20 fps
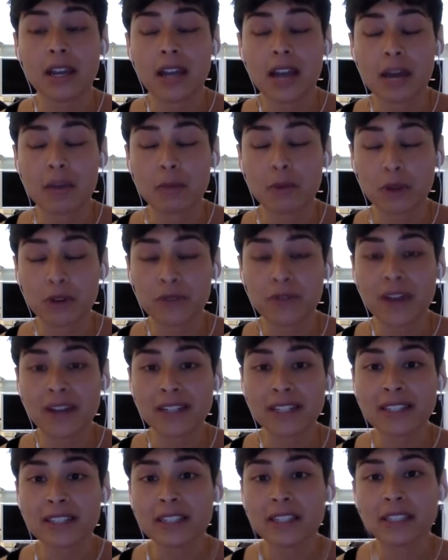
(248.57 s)
And we were
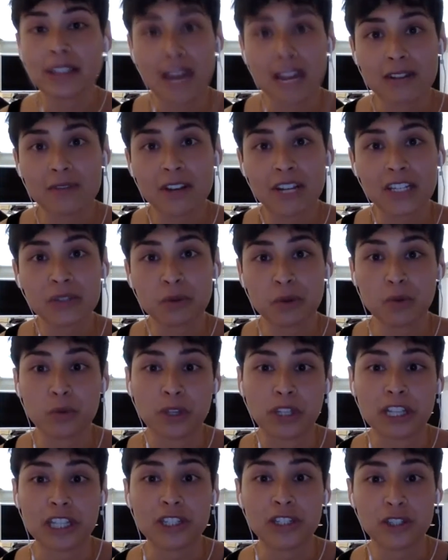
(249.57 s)
finding that a lot of us were
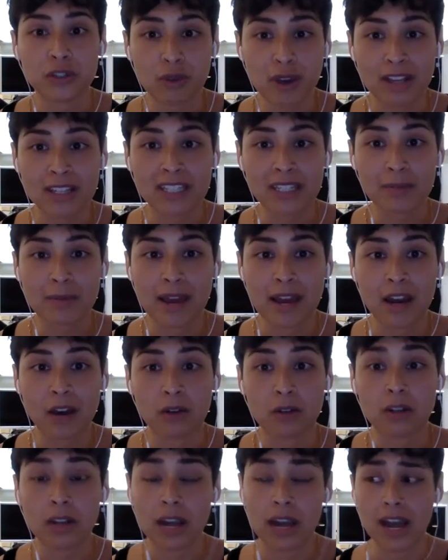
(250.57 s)
really stressed
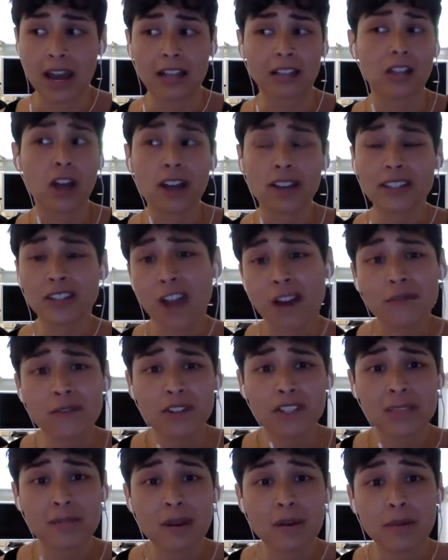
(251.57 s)
about lost
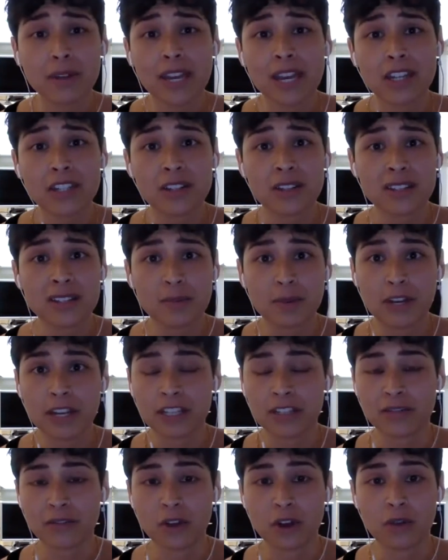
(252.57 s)
conference publications
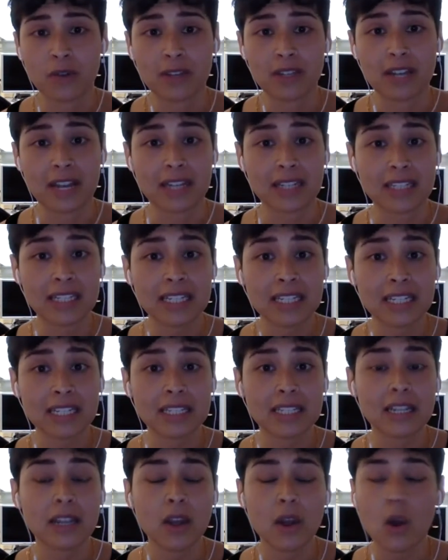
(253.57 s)
because of
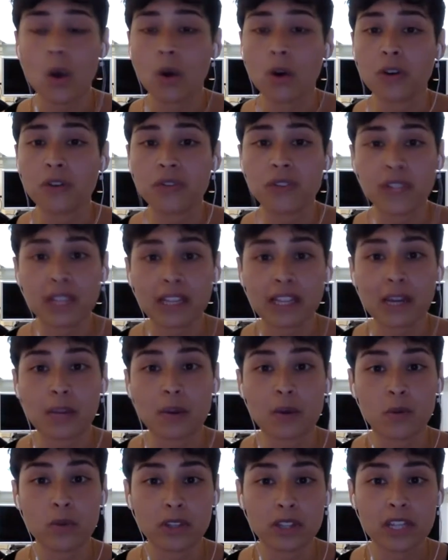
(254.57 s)
COVID-19, or feeling like
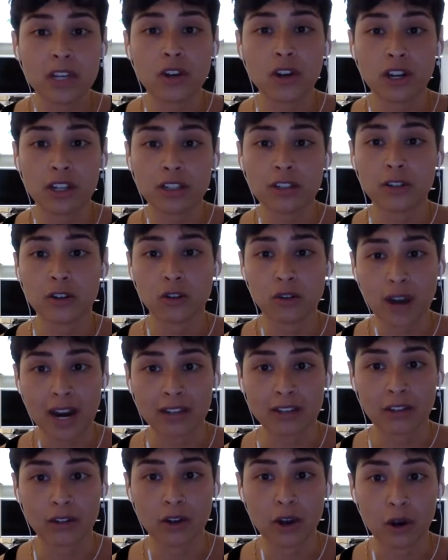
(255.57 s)
we really couldn't
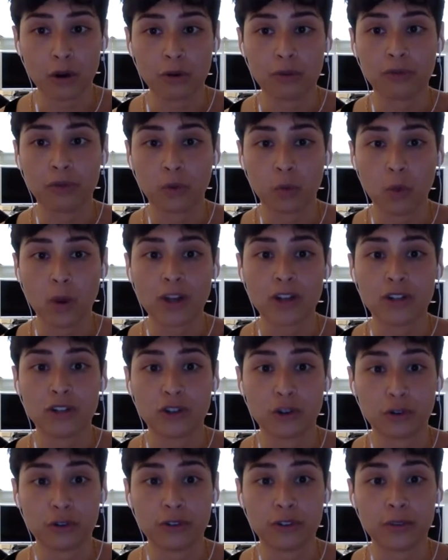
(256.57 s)
crack the code for what
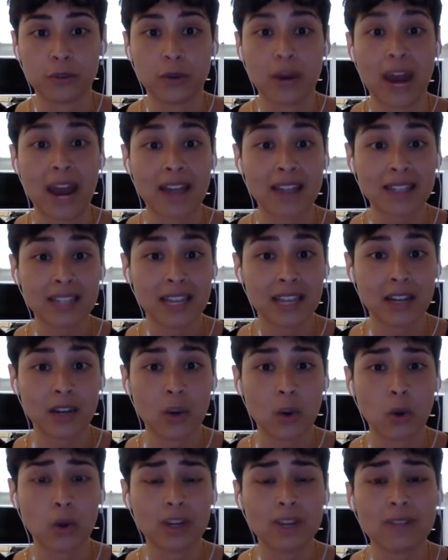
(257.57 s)
journals were asking,
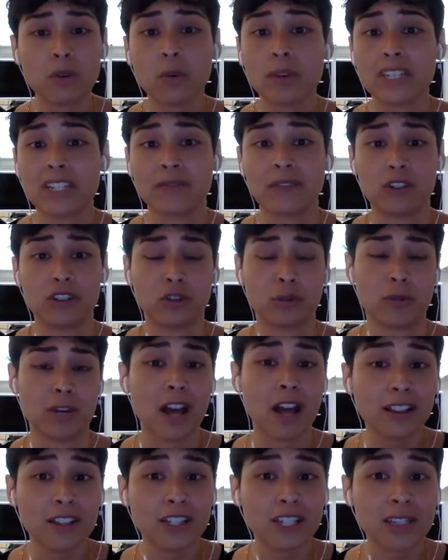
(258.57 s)
or even what different
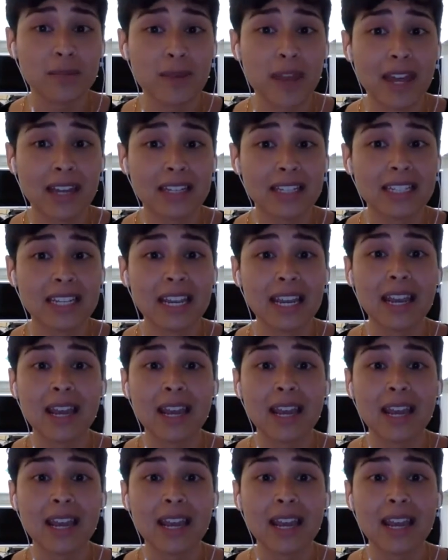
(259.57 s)
terminologies meant.